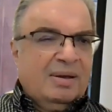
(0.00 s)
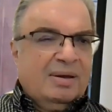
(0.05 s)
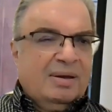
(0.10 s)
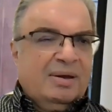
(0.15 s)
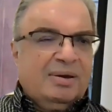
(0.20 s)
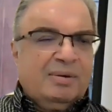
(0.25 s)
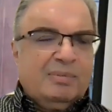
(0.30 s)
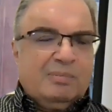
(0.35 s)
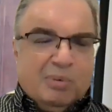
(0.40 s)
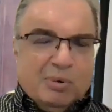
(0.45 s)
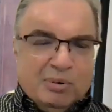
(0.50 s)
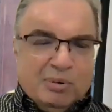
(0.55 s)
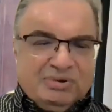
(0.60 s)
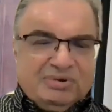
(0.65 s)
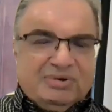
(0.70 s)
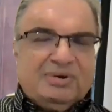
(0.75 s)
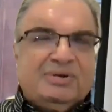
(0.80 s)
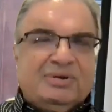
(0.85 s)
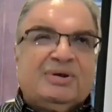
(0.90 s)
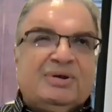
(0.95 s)

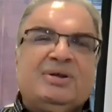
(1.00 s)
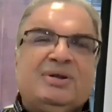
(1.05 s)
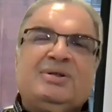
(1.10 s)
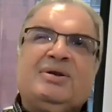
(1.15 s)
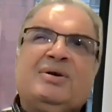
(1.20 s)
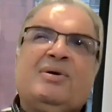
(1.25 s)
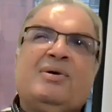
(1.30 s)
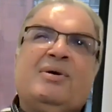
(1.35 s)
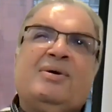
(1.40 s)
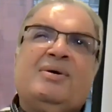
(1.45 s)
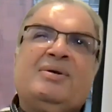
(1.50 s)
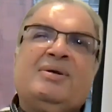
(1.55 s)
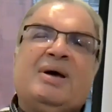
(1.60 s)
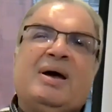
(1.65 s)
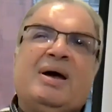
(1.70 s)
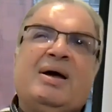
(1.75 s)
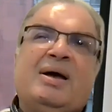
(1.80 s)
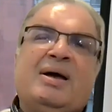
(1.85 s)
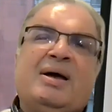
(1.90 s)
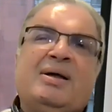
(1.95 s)
important, critical,
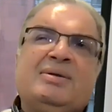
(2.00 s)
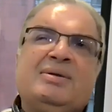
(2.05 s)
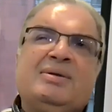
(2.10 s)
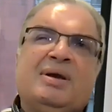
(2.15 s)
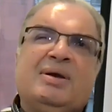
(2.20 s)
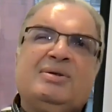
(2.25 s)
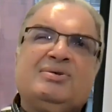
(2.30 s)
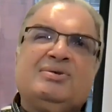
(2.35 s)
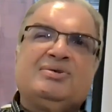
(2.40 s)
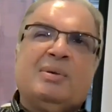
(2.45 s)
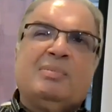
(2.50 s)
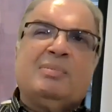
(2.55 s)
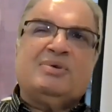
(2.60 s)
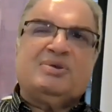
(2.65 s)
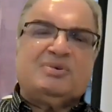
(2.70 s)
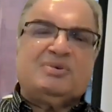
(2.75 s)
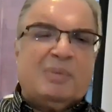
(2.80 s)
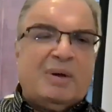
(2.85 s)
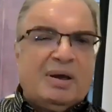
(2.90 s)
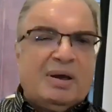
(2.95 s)
and in some
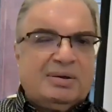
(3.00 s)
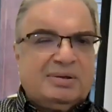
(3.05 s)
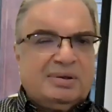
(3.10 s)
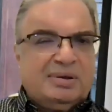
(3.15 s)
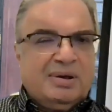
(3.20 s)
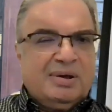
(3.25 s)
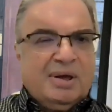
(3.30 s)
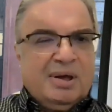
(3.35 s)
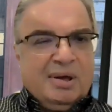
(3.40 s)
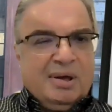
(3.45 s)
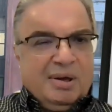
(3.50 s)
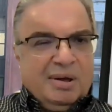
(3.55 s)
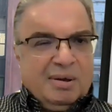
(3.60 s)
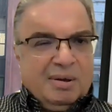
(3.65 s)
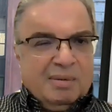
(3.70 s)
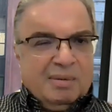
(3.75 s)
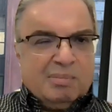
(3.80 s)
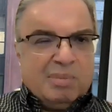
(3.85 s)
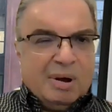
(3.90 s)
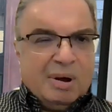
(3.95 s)
respect,
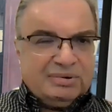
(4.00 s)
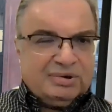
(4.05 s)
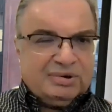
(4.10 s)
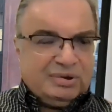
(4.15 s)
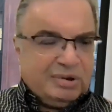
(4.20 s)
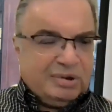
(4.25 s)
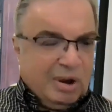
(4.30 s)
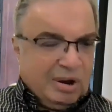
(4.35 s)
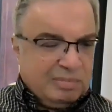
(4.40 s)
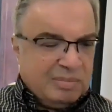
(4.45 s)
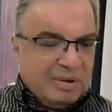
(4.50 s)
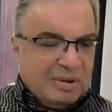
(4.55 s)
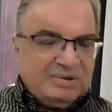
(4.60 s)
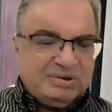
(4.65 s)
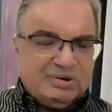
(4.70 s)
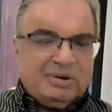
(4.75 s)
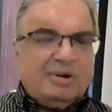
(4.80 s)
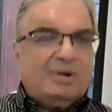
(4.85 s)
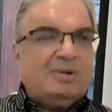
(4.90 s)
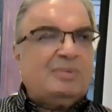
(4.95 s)

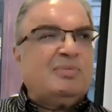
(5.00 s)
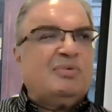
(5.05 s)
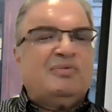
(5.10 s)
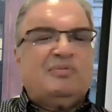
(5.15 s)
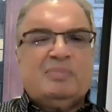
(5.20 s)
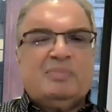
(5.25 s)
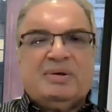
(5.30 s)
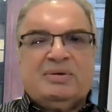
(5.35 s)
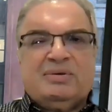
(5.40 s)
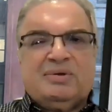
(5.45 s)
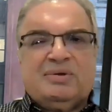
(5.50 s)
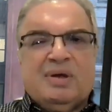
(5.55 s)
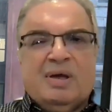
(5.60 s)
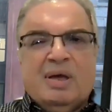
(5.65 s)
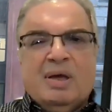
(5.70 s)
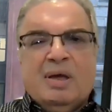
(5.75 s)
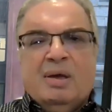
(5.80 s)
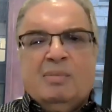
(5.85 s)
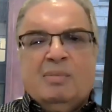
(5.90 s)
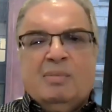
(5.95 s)
multidimensional movement.
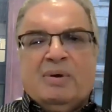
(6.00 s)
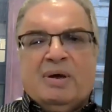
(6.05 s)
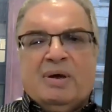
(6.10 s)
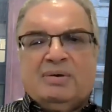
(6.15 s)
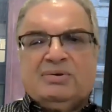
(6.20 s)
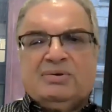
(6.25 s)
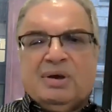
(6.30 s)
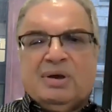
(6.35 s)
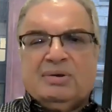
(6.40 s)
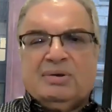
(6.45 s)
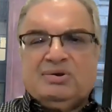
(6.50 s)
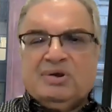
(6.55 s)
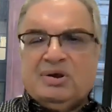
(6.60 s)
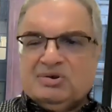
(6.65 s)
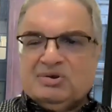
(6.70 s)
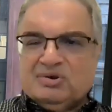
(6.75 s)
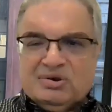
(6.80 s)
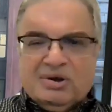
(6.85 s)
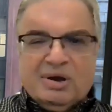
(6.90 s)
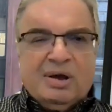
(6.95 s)
But
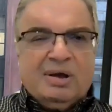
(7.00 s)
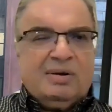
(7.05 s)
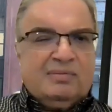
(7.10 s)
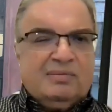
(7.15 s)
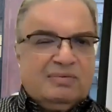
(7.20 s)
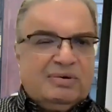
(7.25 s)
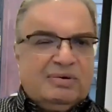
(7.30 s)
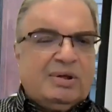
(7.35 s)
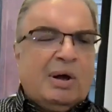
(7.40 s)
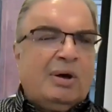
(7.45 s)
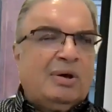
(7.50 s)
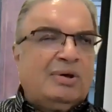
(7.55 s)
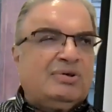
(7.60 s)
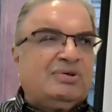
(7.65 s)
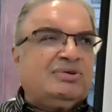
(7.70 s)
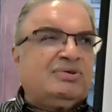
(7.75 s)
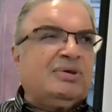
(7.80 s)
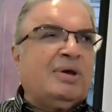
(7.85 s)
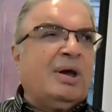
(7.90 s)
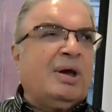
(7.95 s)
just share with
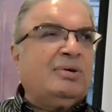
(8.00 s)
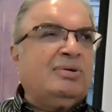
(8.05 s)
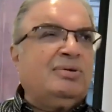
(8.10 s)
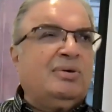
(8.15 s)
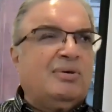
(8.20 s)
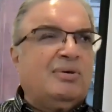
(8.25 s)
us your